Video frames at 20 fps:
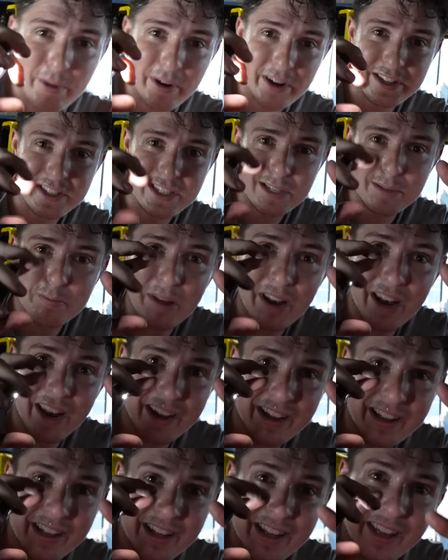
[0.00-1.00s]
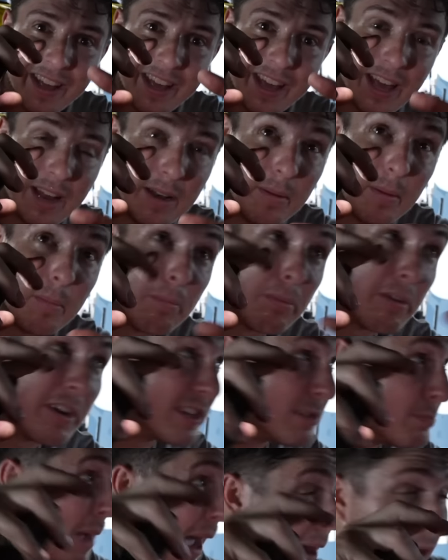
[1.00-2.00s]
when it's spinning and
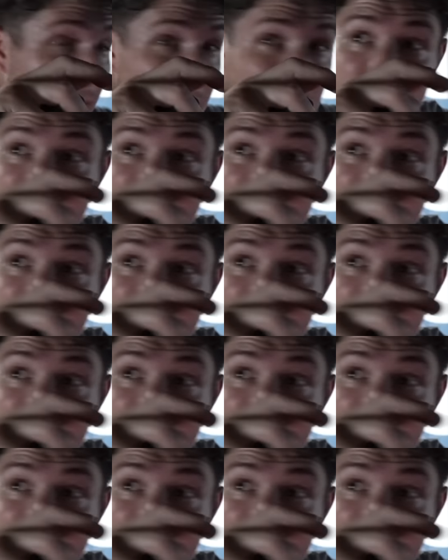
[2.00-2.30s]
brings power from